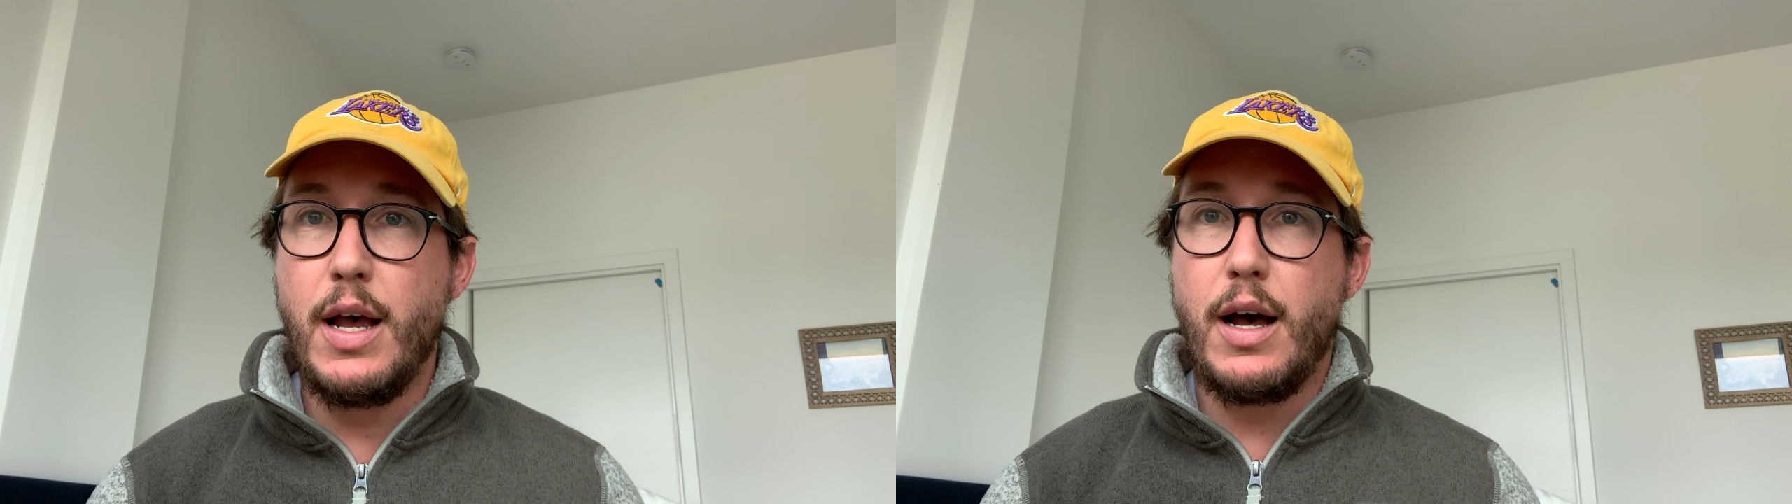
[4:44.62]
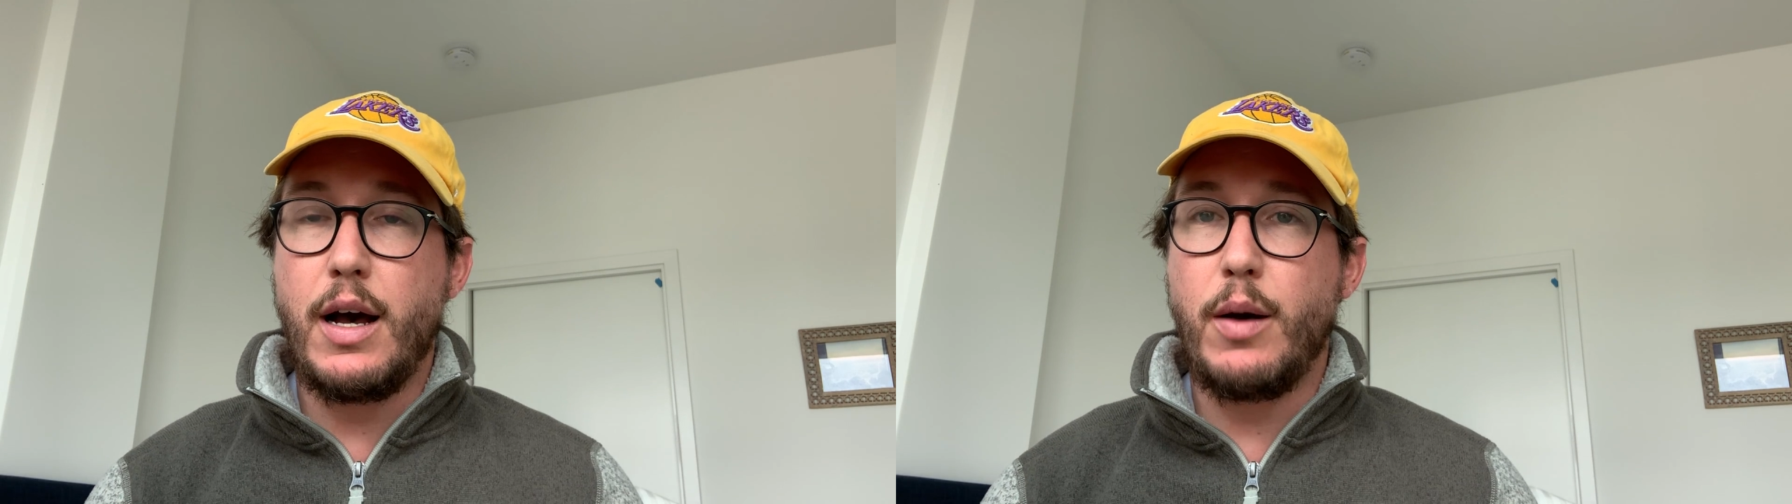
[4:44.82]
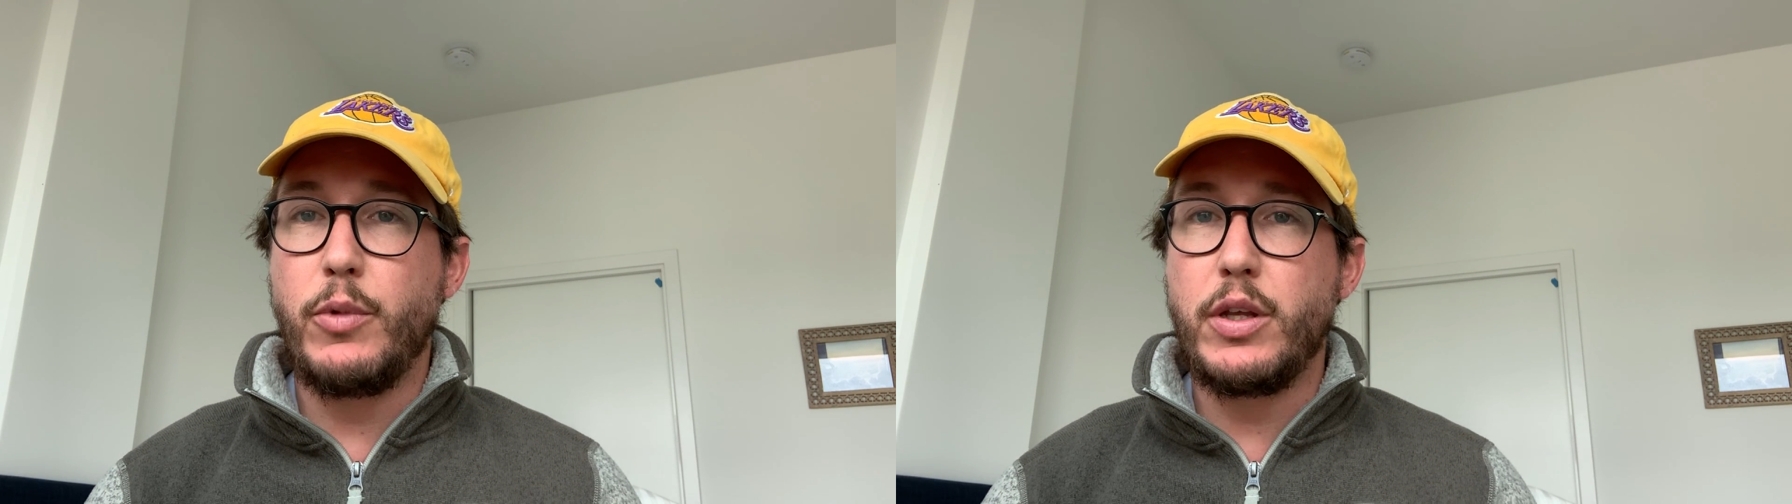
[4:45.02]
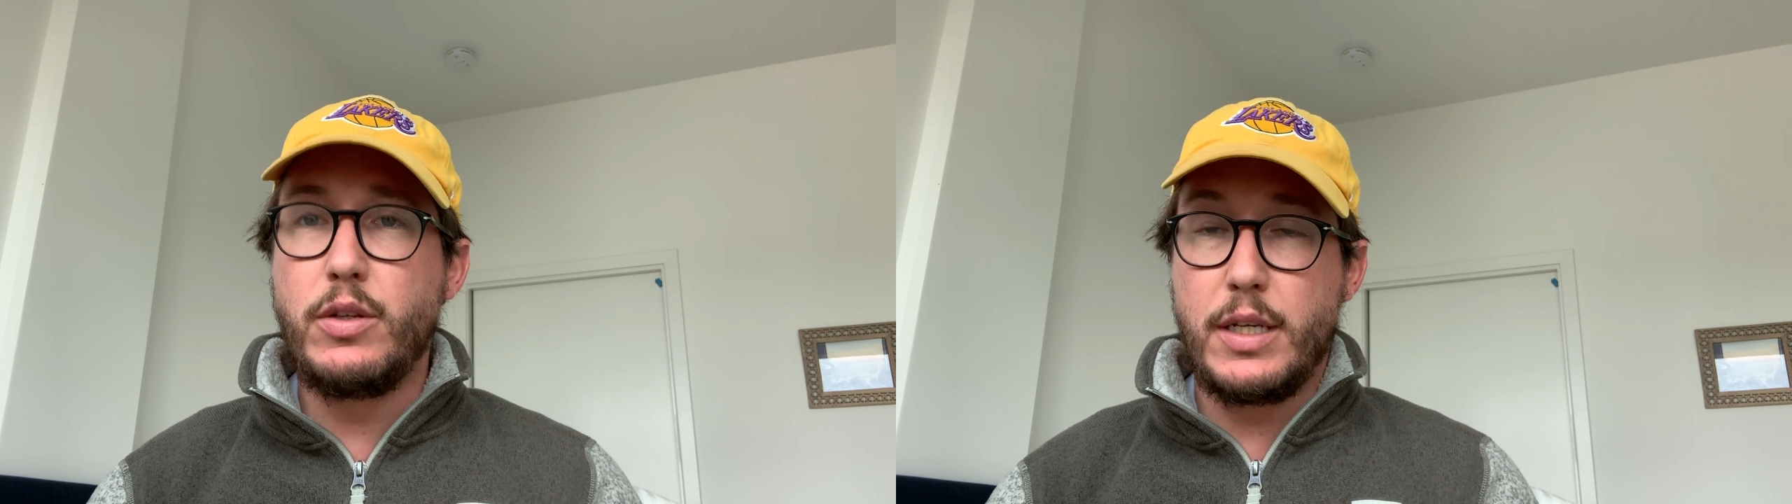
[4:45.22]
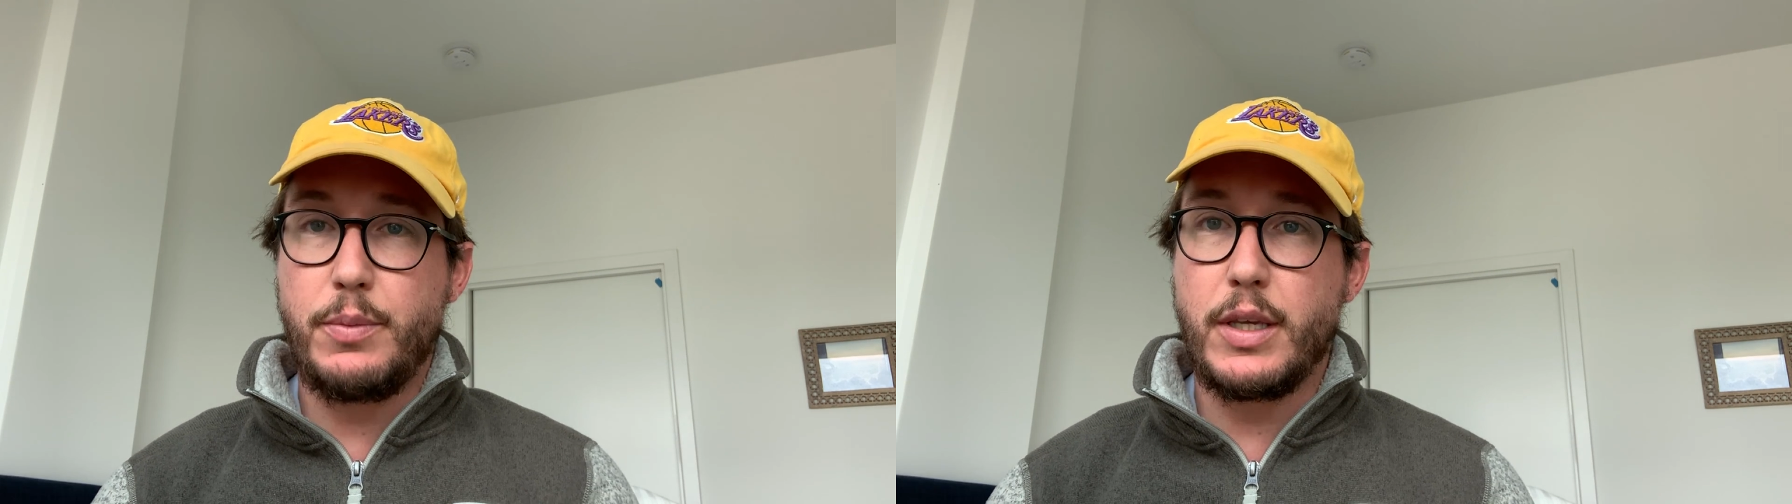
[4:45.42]
What you
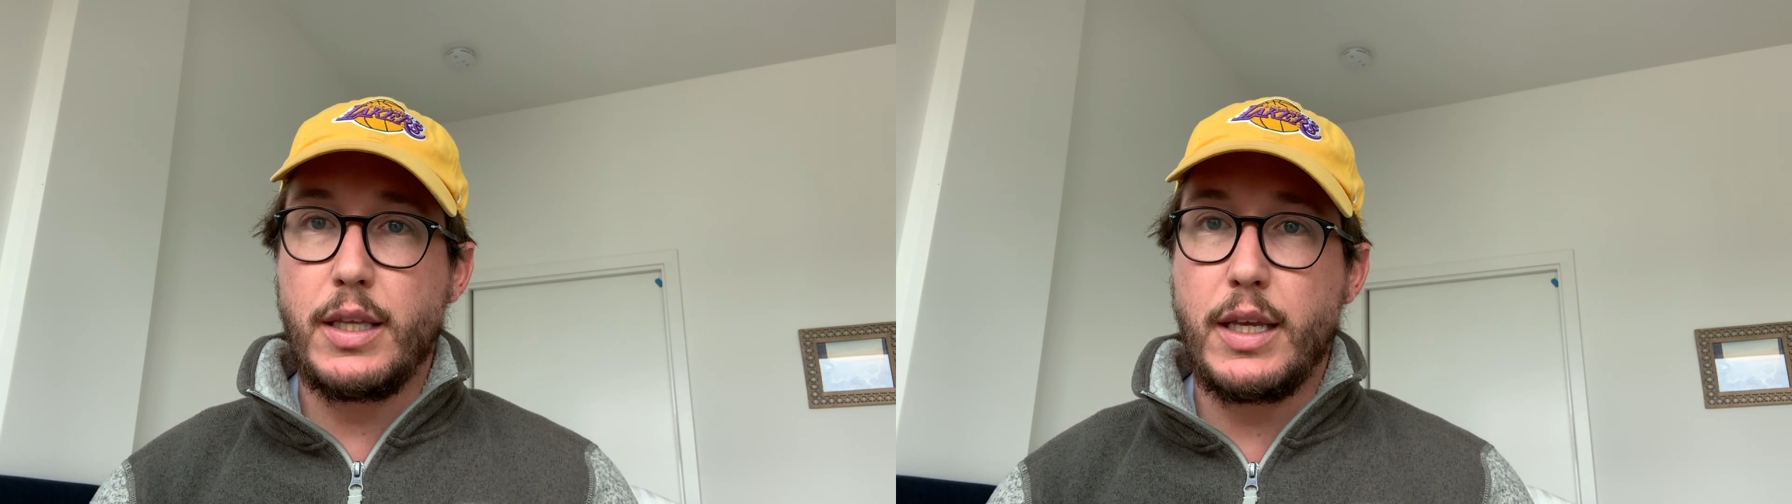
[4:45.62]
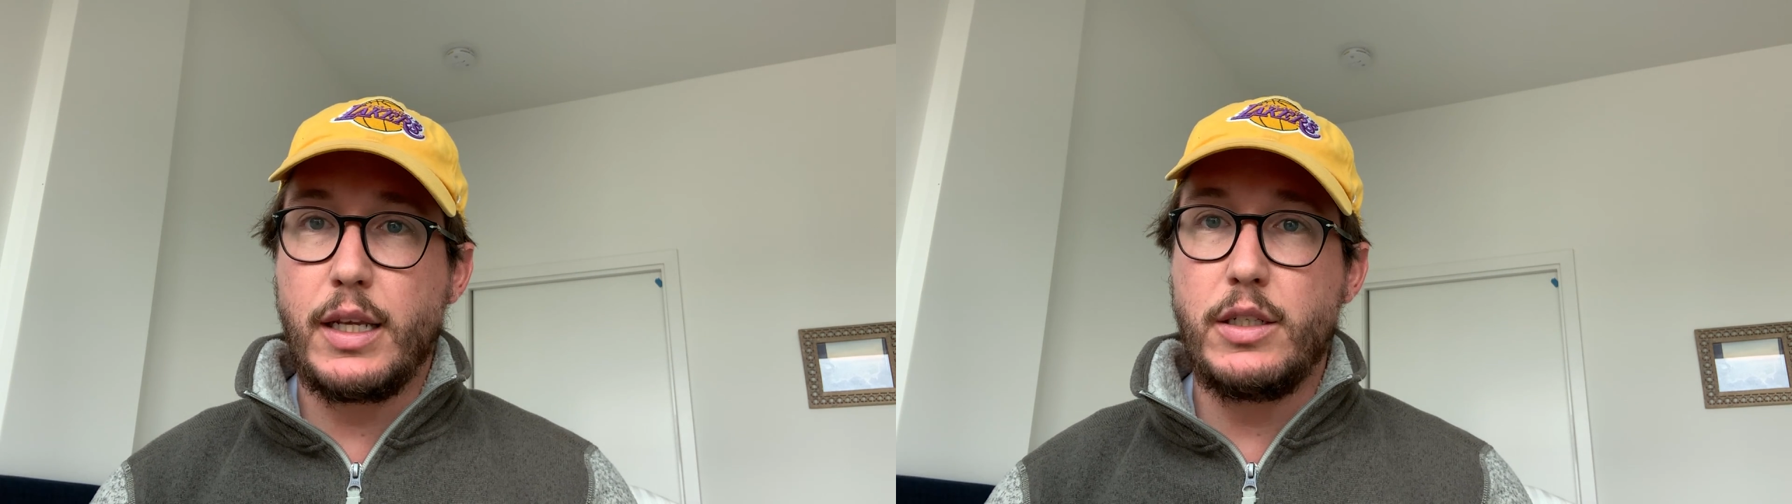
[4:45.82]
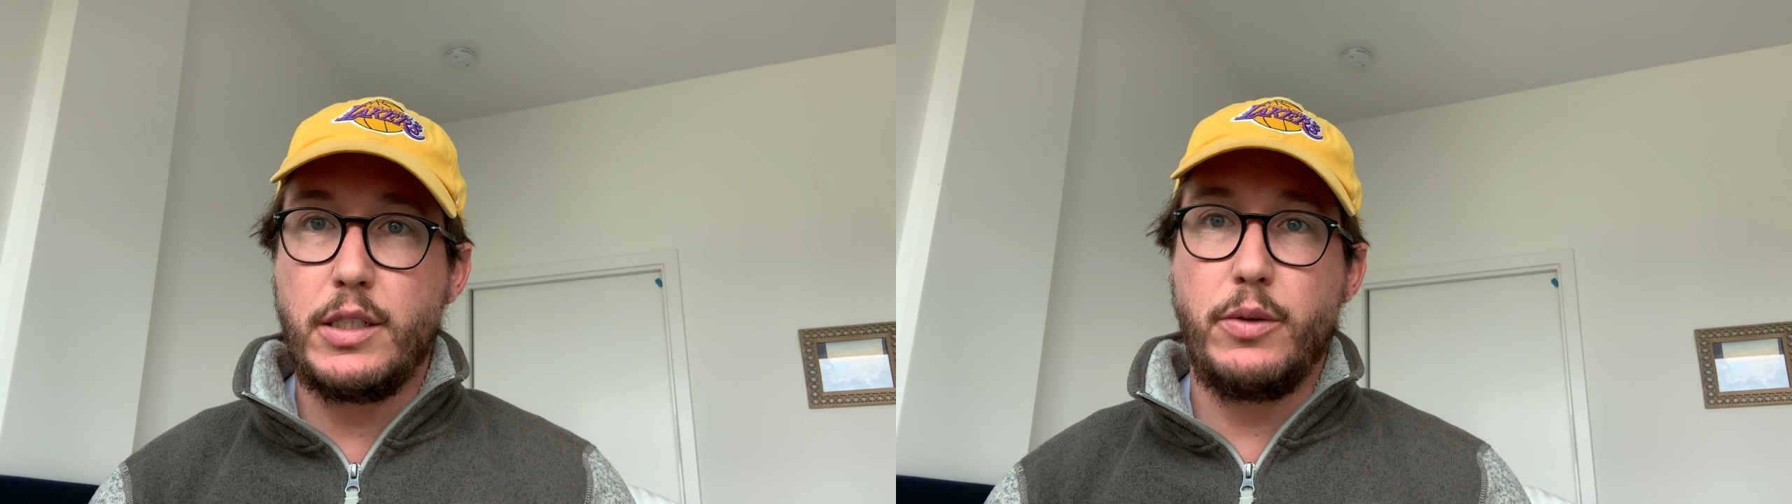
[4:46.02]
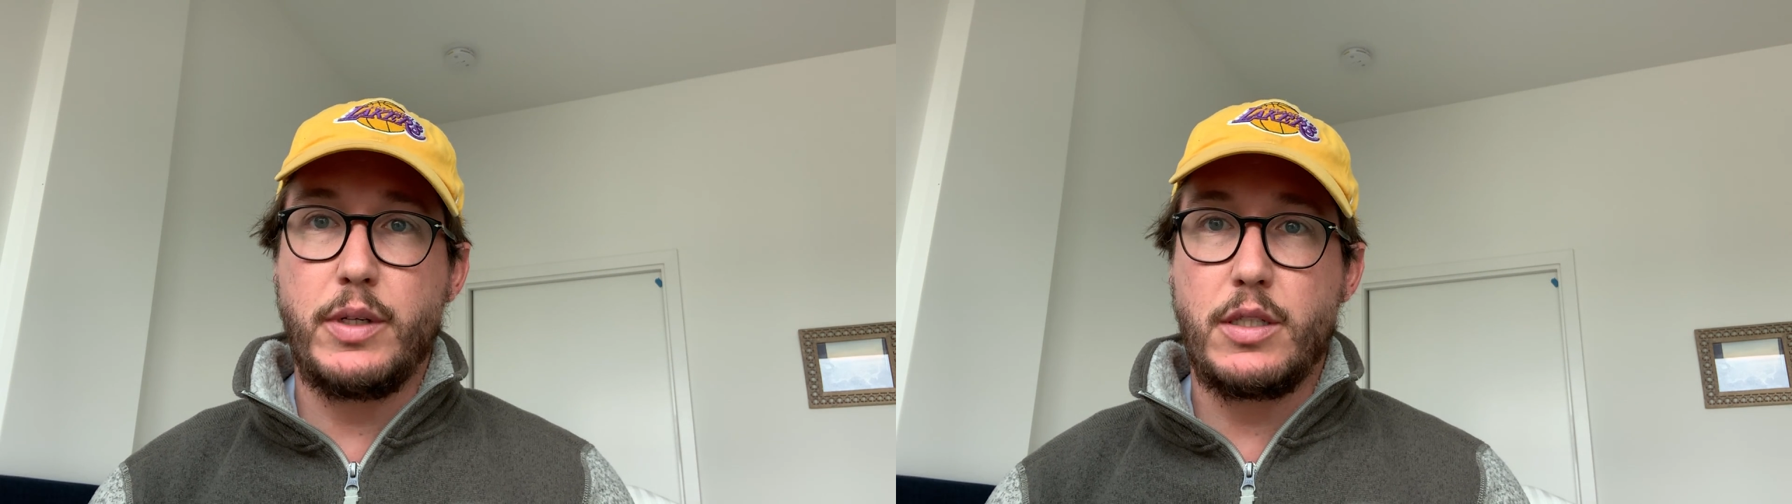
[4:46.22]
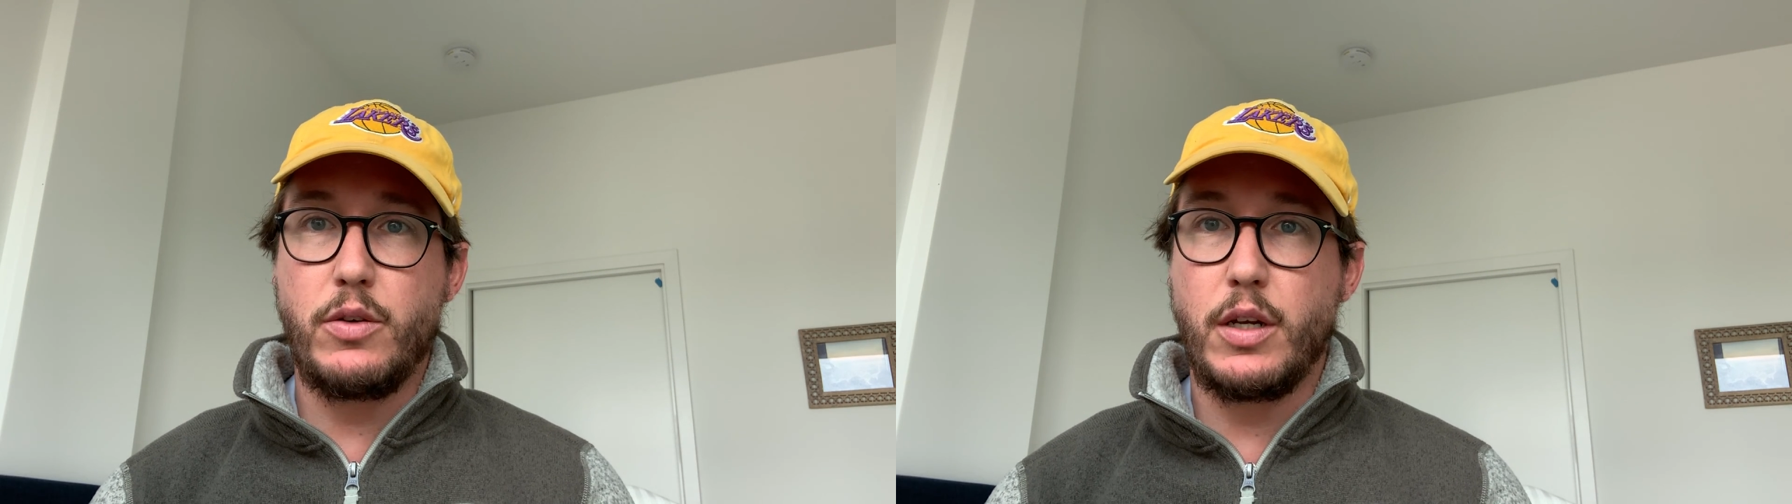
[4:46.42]
typically can do
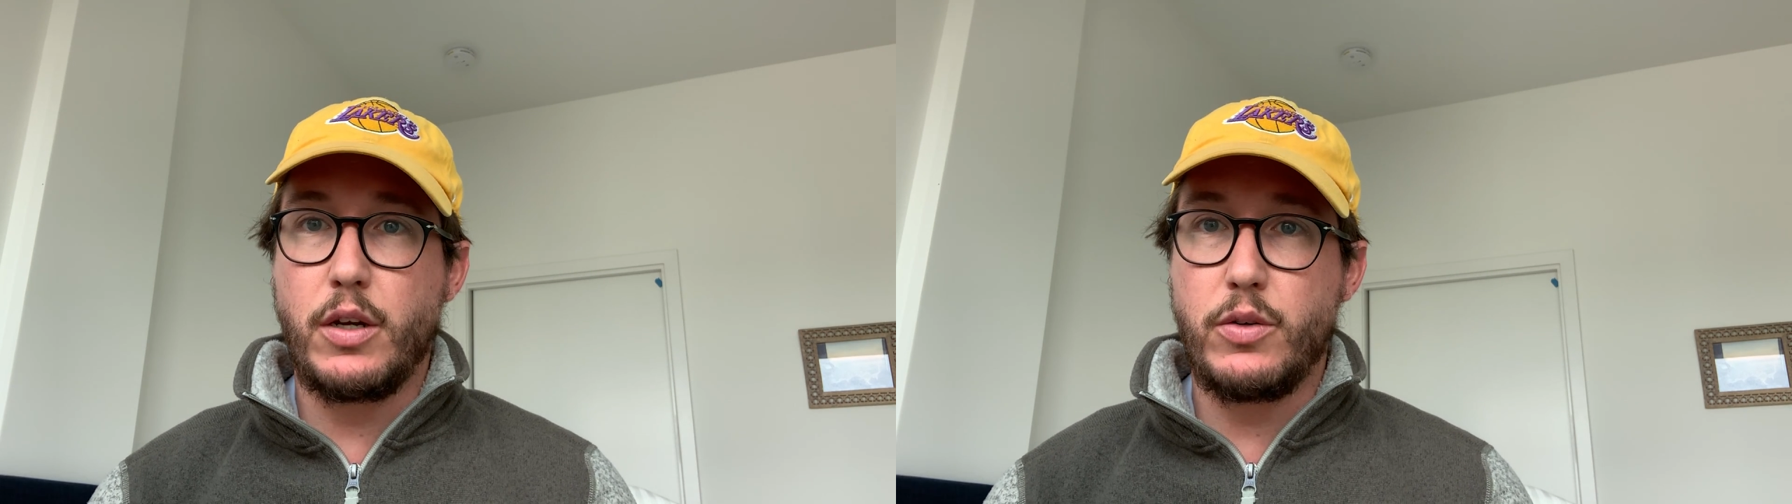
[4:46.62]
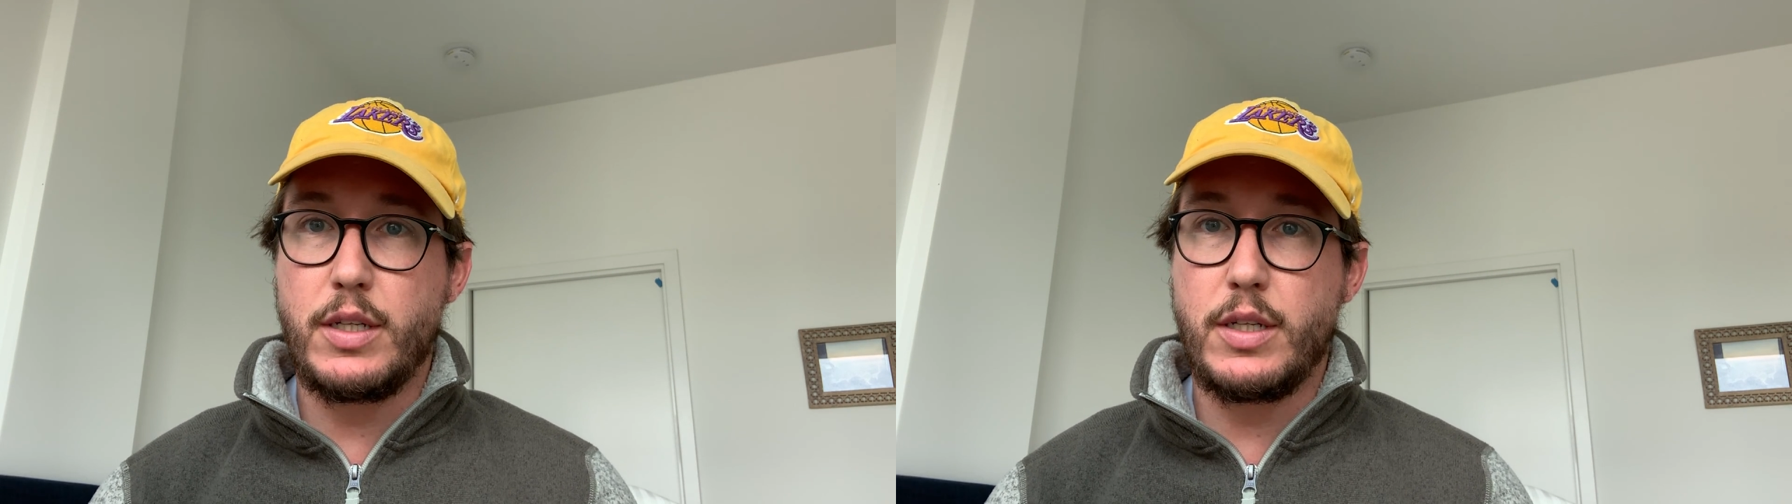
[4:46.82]
is you could go